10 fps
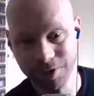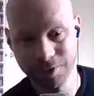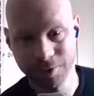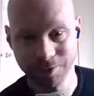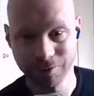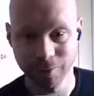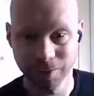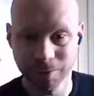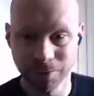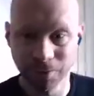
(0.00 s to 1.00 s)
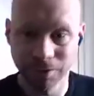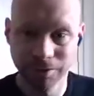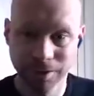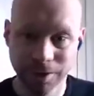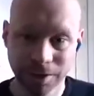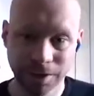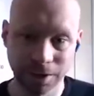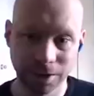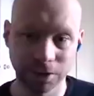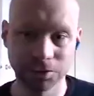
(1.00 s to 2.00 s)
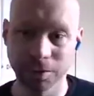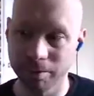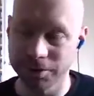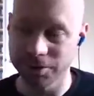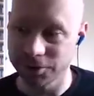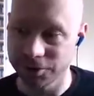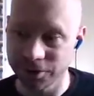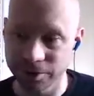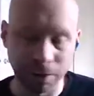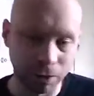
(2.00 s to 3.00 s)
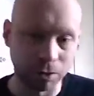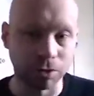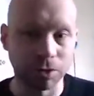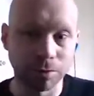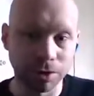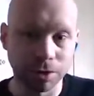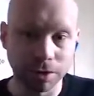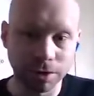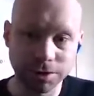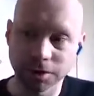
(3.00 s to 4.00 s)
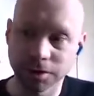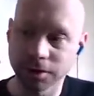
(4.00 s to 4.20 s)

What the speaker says: quite a few people elsewhere besides just my local community. So,